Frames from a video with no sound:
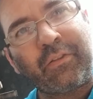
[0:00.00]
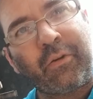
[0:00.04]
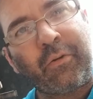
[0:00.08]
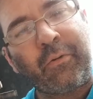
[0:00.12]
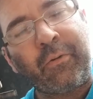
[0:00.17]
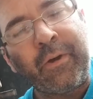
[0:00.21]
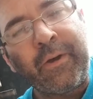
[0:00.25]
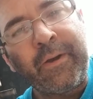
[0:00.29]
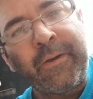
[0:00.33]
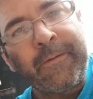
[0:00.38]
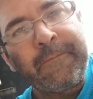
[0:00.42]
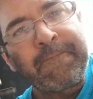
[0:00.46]

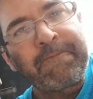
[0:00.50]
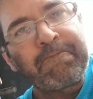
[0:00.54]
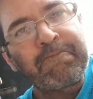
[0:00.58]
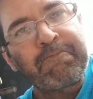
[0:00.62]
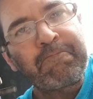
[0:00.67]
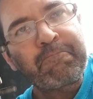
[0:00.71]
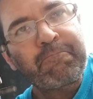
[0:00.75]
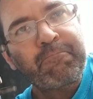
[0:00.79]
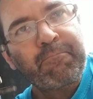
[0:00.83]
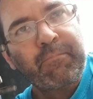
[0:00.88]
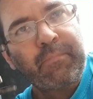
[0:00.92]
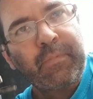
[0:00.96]
So,
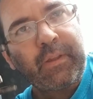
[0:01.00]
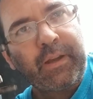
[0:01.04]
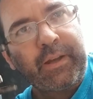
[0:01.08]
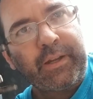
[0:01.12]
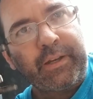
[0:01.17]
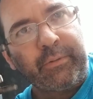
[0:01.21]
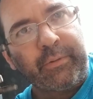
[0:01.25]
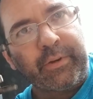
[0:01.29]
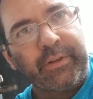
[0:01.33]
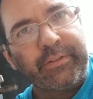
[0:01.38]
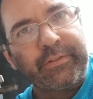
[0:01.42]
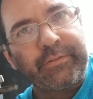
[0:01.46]

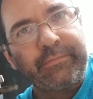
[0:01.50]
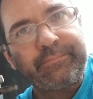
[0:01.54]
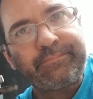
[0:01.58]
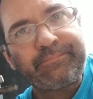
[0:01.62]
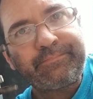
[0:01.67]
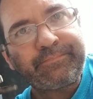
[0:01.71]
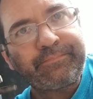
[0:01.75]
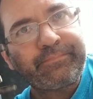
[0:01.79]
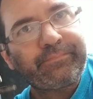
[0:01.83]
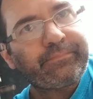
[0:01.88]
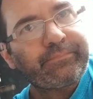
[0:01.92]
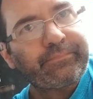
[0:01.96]
anyways,
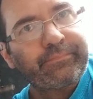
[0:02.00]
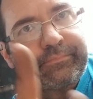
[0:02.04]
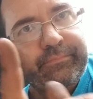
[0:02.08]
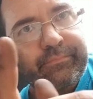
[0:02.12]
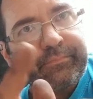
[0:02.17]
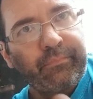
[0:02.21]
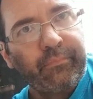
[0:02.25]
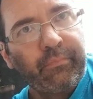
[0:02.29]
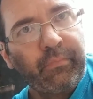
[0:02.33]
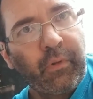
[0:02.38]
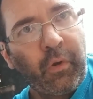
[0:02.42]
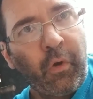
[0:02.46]

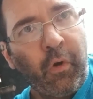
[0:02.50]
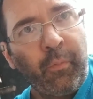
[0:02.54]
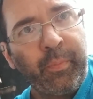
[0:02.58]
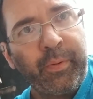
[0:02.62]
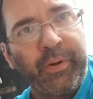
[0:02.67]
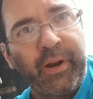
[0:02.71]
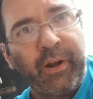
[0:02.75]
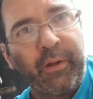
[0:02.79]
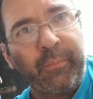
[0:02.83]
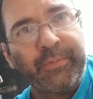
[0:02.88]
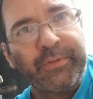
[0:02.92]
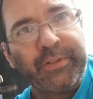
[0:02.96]

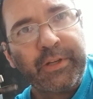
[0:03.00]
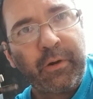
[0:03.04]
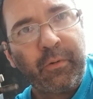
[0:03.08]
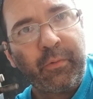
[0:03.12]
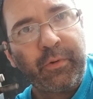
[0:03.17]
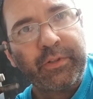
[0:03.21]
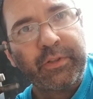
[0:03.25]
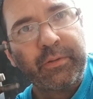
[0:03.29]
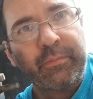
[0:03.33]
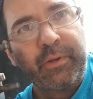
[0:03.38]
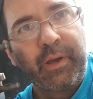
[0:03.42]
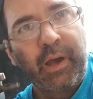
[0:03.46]
hope it helps
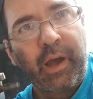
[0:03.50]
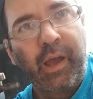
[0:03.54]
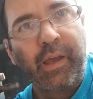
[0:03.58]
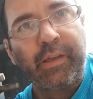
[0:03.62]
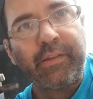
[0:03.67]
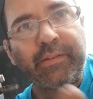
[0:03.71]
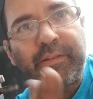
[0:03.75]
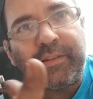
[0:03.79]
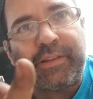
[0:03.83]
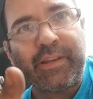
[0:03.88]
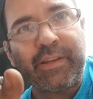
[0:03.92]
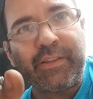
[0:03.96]
out with some
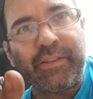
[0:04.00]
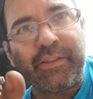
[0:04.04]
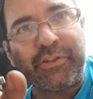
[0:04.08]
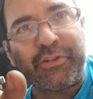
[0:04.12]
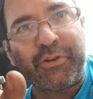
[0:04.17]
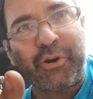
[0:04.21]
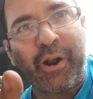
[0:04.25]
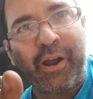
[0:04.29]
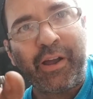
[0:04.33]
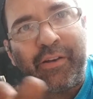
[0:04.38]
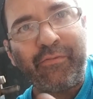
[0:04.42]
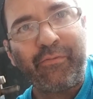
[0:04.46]
guys in
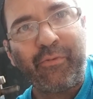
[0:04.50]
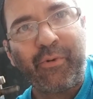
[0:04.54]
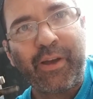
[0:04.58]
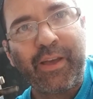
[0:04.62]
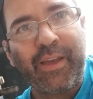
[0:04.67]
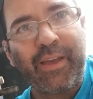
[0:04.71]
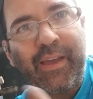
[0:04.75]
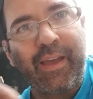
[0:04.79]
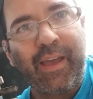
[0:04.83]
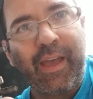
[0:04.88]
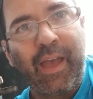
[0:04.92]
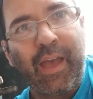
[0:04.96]
the
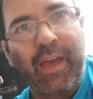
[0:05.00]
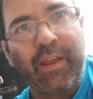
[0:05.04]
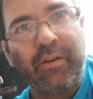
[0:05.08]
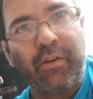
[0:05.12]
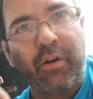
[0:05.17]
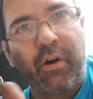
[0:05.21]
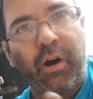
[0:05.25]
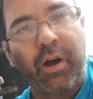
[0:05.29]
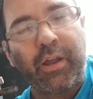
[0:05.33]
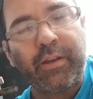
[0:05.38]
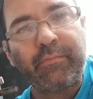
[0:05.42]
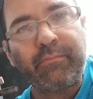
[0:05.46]
driveway
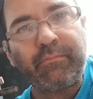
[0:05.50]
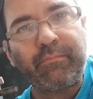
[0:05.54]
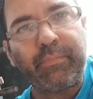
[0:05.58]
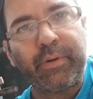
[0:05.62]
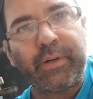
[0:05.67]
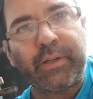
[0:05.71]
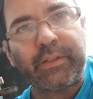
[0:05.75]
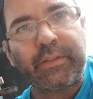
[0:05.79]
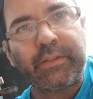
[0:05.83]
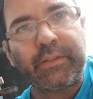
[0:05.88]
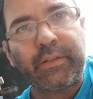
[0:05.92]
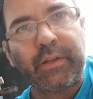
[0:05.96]
and
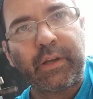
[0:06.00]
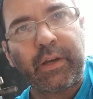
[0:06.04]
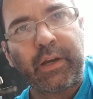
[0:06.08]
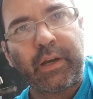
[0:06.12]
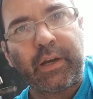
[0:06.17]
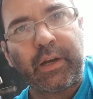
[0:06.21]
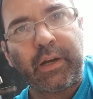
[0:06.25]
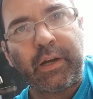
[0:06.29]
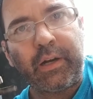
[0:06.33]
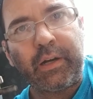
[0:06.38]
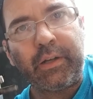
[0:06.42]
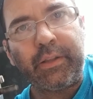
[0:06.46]
not. But
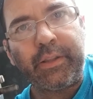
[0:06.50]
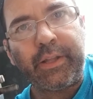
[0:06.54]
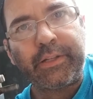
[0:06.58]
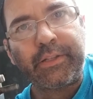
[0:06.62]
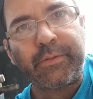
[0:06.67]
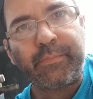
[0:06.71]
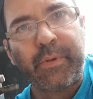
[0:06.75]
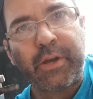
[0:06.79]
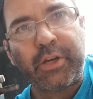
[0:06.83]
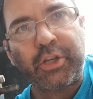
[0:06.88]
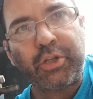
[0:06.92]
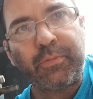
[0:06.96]

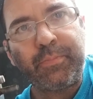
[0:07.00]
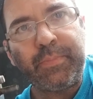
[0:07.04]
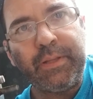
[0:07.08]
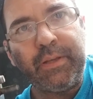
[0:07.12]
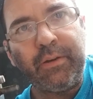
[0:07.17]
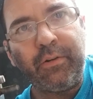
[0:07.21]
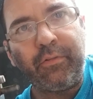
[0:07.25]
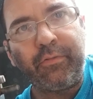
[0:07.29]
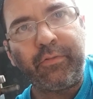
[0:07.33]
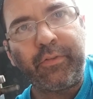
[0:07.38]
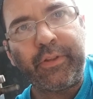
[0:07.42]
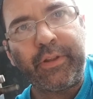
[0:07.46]
that's my
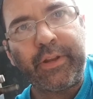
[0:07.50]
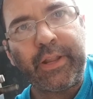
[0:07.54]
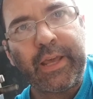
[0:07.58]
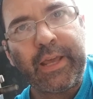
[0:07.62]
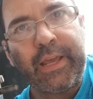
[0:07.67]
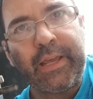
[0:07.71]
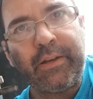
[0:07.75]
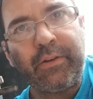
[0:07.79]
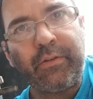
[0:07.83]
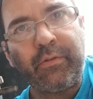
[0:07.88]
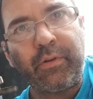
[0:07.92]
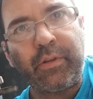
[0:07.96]
spiel for the
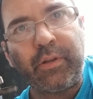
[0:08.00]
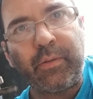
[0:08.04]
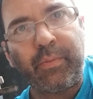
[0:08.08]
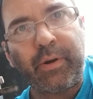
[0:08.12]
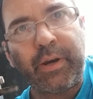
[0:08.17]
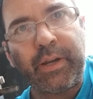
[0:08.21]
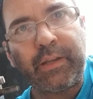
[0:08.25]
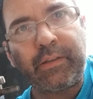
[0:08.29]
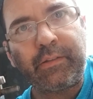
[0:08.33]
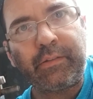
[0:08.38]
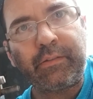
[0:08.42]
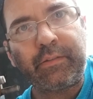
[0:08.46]
day, doing the
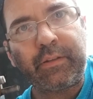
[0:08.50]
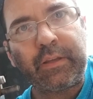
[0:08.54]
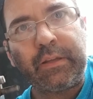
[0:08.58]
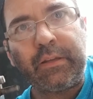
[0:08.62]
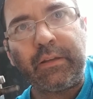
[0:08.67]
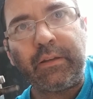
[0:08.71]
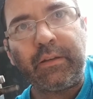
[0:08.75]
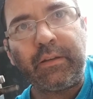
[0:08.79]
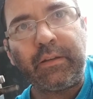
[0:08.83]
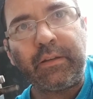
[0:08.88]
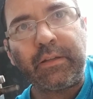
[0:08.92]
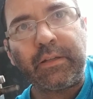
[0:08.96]
brakes,
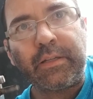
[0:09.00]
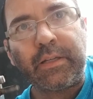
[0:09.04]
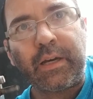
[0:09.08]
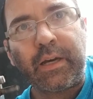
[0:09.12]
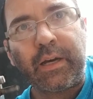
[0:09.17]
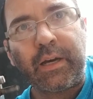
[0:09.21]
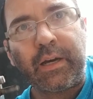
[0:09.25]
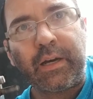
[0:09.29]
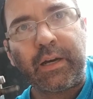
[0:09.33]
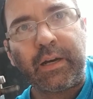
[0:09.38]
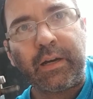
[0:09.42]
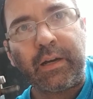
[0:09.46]
and
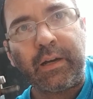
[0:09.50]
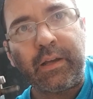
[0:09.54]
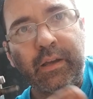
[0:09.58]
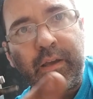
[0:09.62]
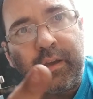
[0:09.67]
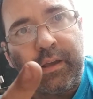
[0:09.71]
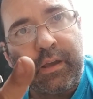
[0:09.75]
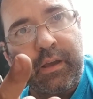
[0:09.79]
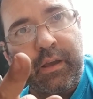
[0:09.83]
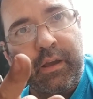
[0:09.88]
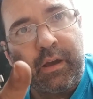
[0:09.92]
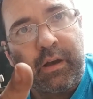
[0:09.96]

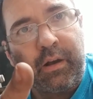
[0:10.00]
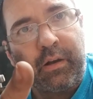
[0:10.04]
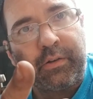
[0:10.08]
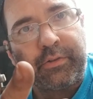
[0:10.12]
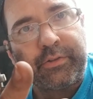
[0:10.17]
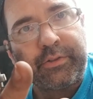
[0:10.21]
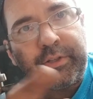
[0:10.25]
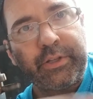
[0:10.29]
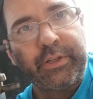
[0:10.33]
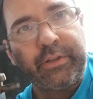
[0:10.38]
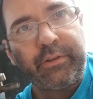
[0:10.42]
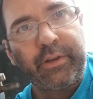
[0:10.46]

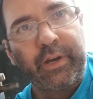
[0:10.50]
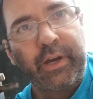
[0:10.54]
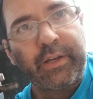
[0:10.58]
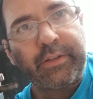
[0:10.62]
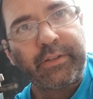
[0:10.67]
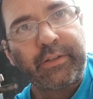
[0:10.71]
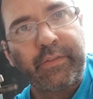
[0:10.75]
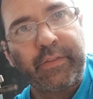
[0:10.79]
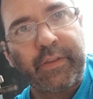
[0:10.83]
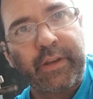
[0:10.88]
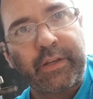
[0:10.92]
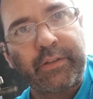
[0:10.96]
I'll see you
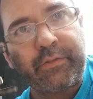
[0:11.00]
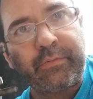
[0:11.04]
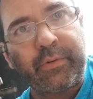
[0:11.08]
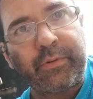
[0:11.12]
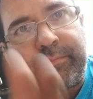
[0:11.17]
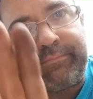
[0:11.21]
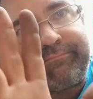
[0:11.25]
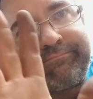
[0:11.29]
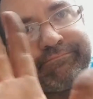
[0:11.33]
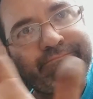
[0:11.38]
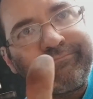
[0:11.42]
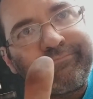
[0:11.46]
guys on the next
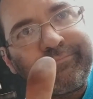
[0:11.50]
one.